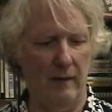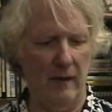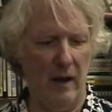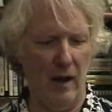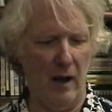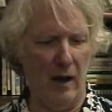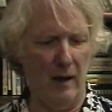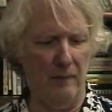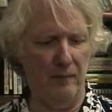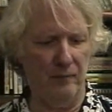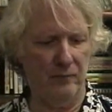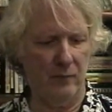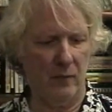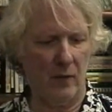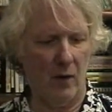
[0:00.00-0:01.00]

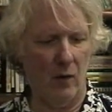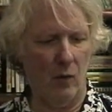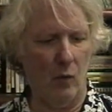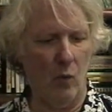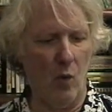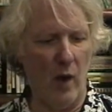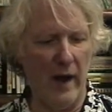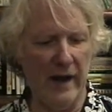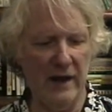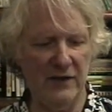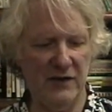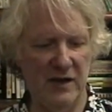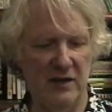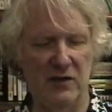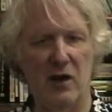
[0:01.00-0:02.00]
why
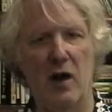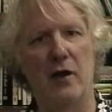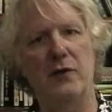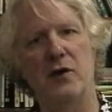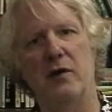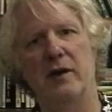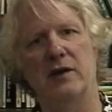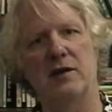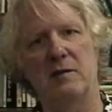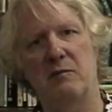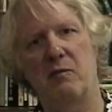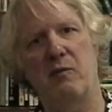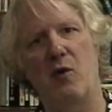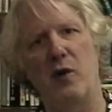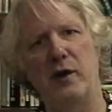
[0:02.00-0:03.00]
is this hunter that's
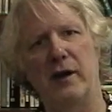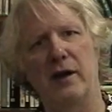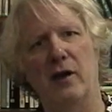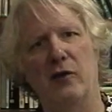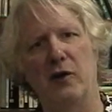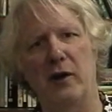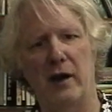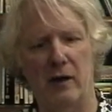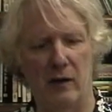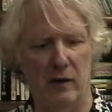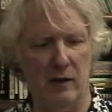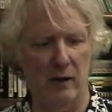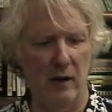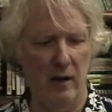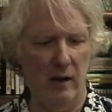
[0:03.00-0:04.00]
going to kill the
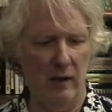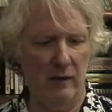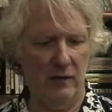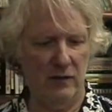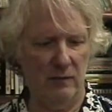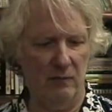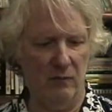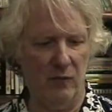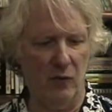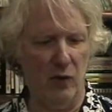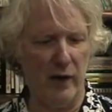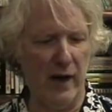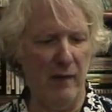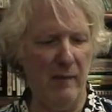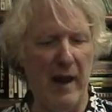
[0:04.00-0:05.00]
narrator
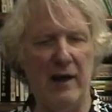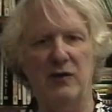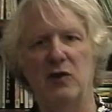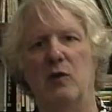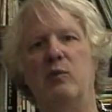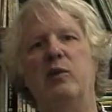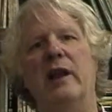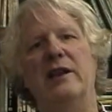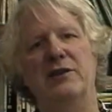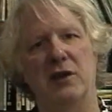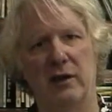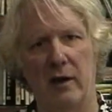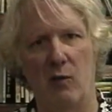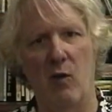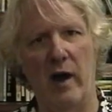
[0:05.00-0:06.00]
looking back so
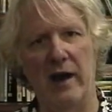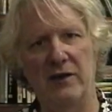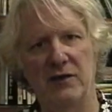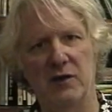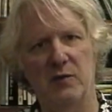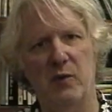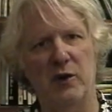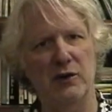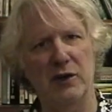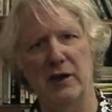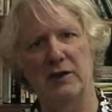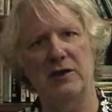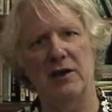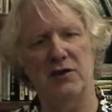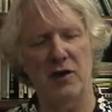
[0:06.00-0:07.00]
pleasantly? Why is this person
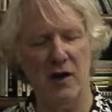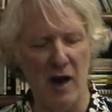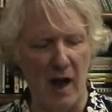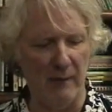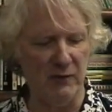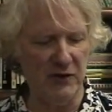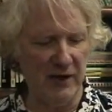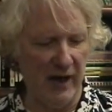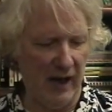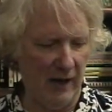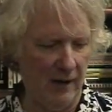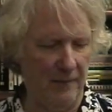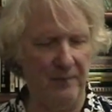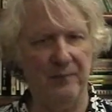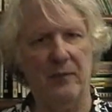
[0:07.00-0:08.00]
in such a calm
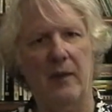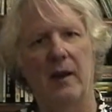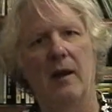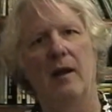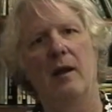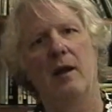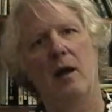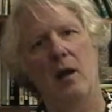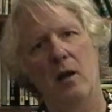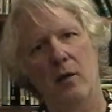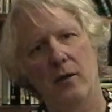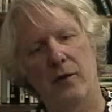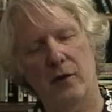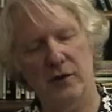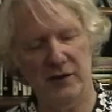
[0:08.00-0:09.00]
state?
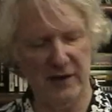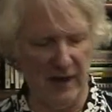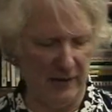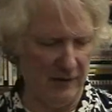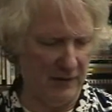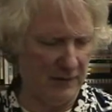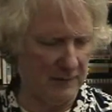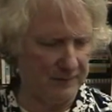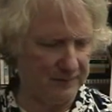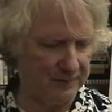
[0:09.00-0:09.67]
Third sentence.